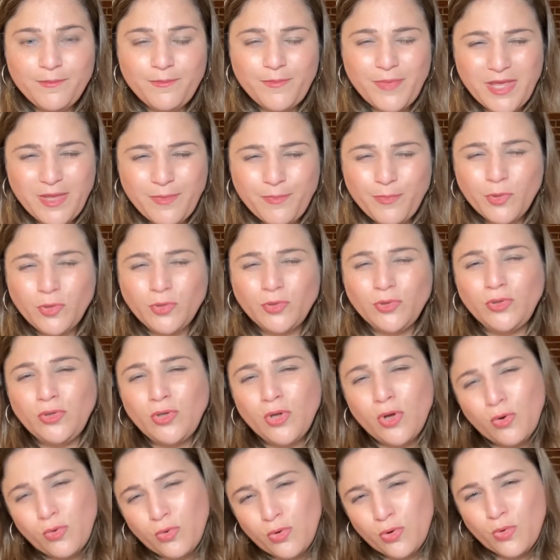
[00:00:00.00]
people
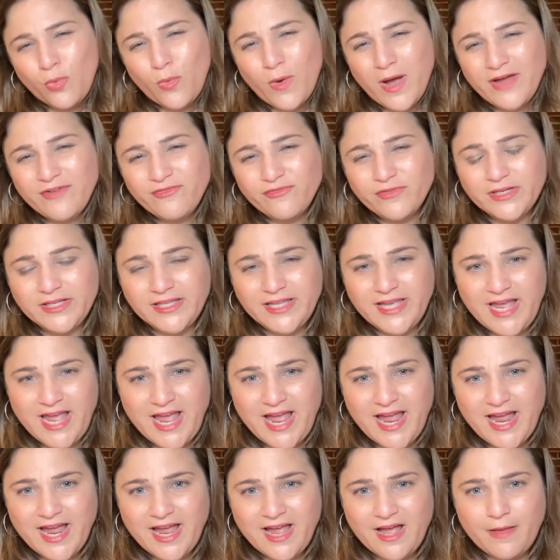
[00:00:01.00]
know who I really
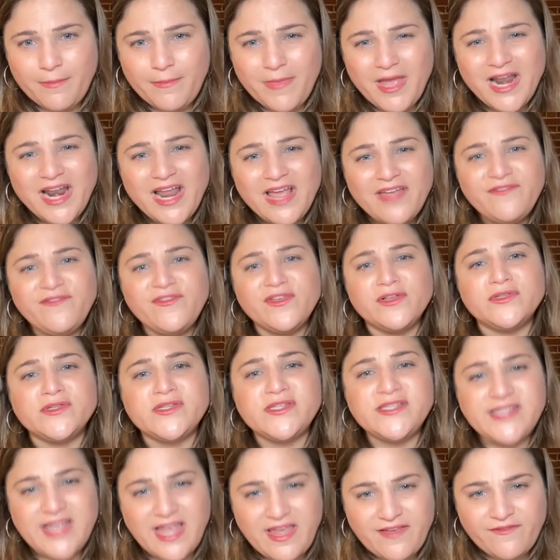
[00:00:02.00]
am and I feel
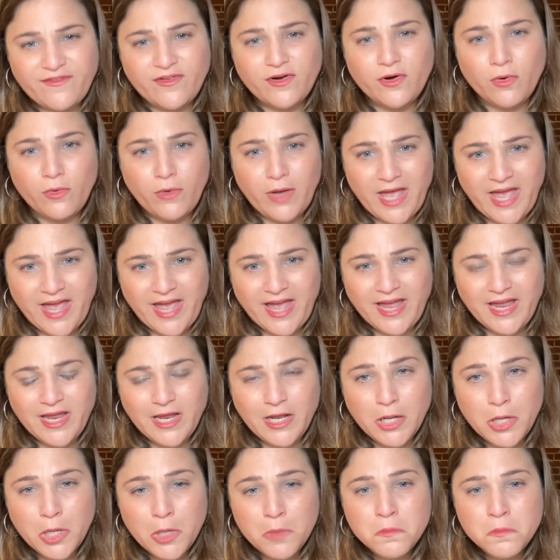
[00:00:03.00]
safe and okay.